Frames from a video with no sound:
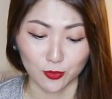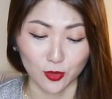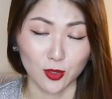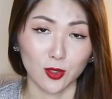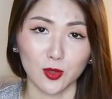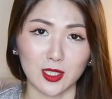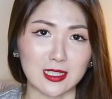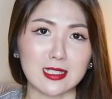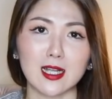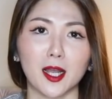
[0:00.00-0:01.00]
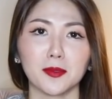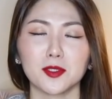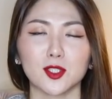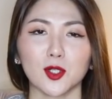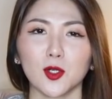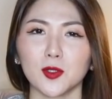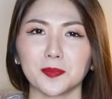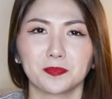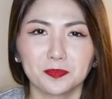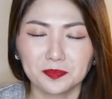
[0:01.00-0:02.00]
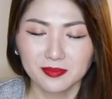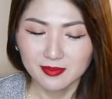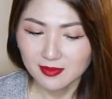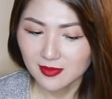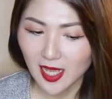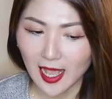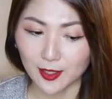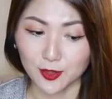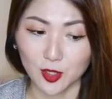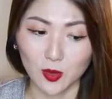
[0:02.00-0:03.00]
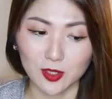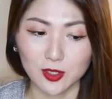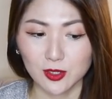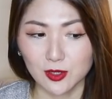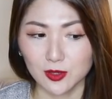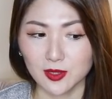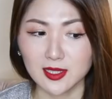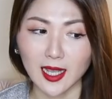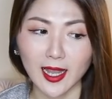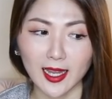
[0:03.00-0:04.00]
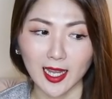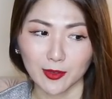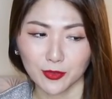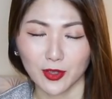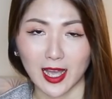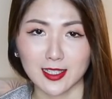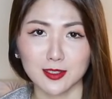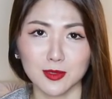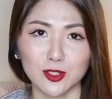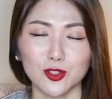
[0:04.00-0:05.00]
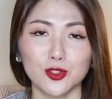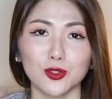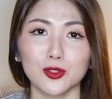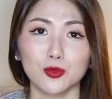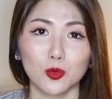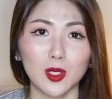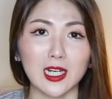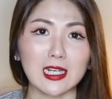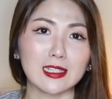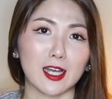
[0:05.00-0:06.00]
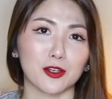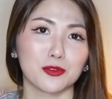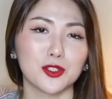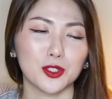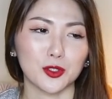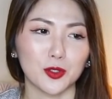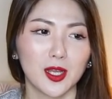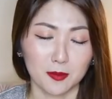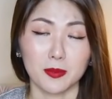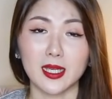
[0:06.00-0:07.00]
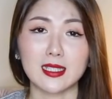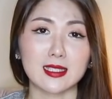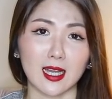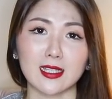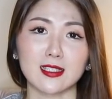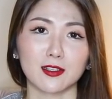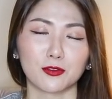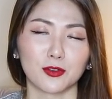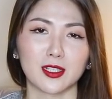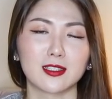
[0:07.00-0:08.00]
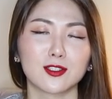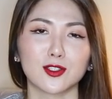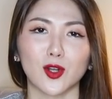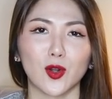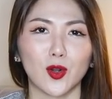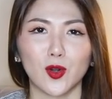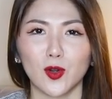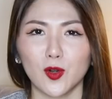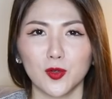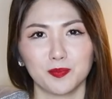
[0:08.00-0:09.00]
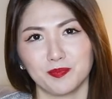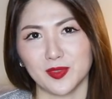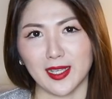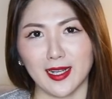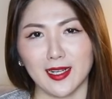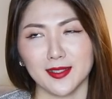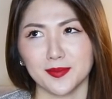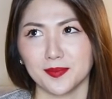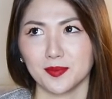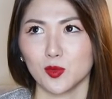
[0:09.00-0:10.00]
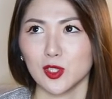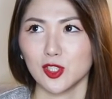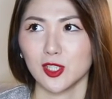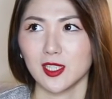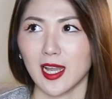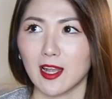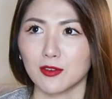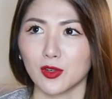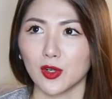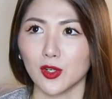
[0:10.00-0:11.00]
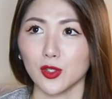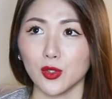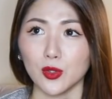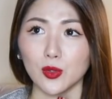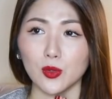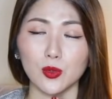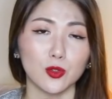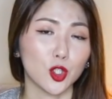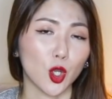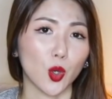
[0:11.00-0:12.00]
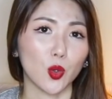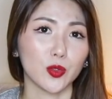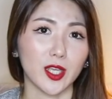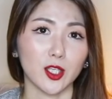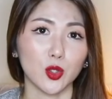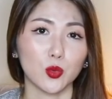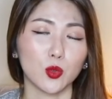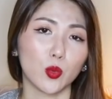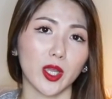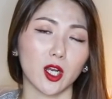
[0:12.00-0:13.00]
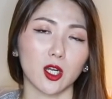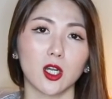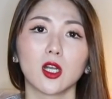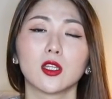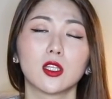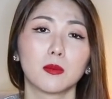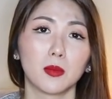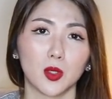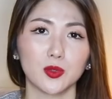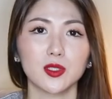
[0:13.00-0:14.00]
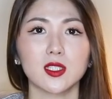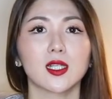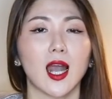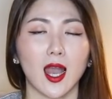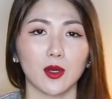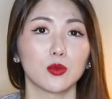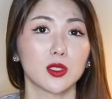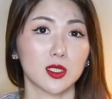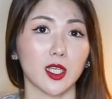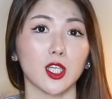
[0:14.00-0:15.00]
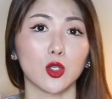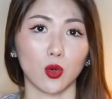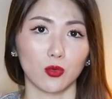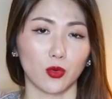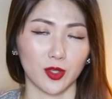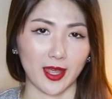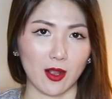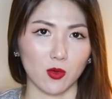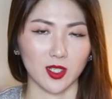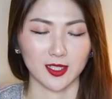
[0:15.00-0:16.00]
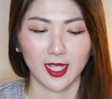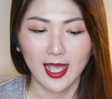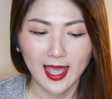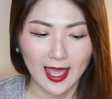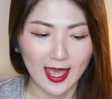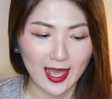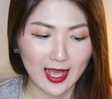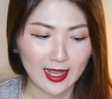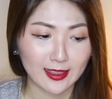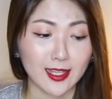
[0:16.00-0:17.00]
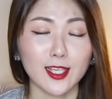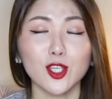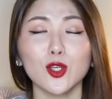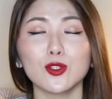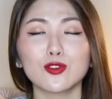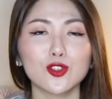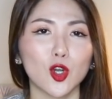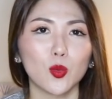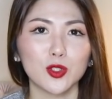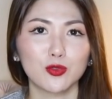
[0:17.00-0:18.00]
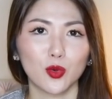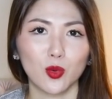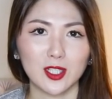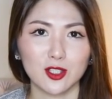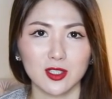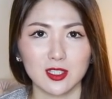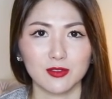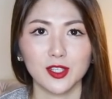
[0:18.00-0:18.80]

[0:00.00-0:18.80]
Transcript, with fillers: for the longest time, so I don't know what to say if you asked me to choose one out of two. Big size difference. So yeah, which one ever you know that you will wear the most, I will say go for that one. And thank you so much for watching this